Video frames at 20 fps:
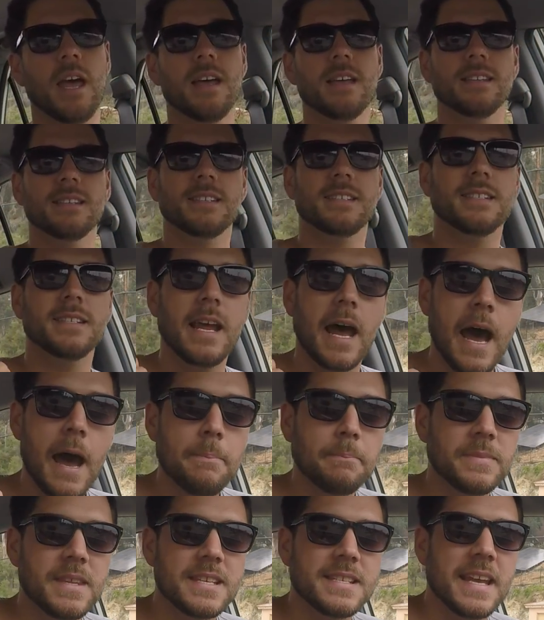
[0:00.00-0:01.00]

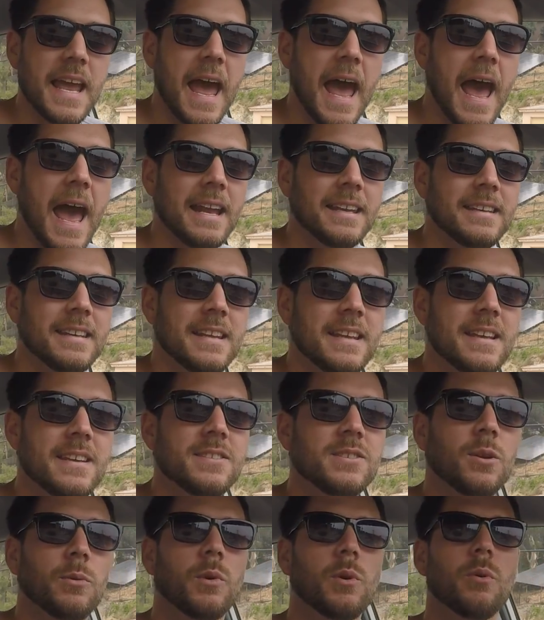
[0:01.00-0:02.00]
Stop this
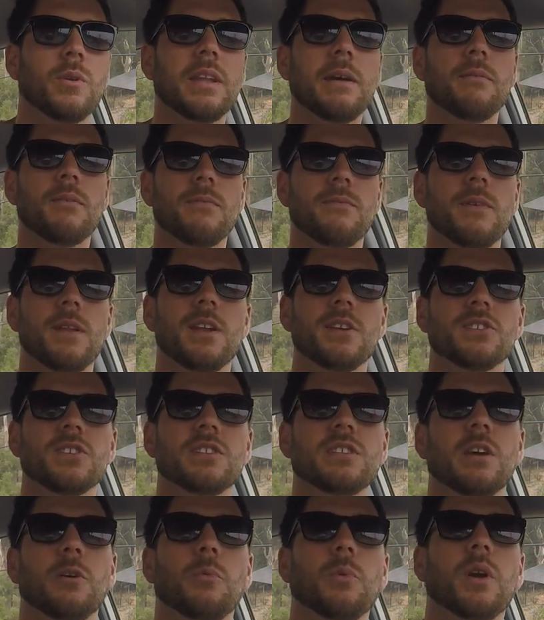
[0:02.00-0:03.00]
adness, or we will never finish
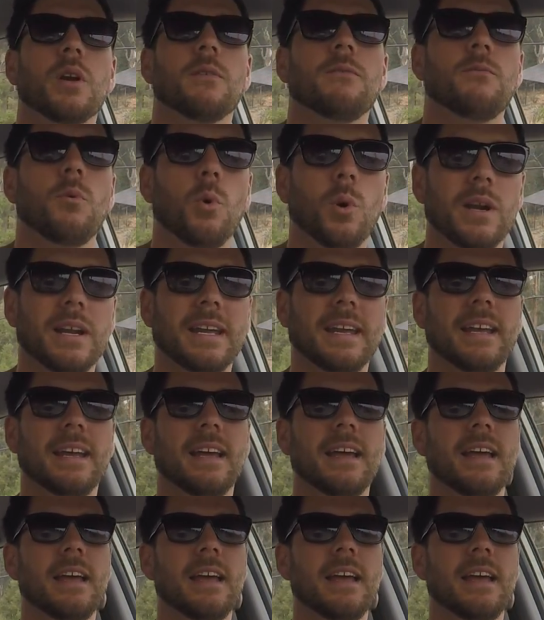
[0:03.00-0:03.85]
until we are 40.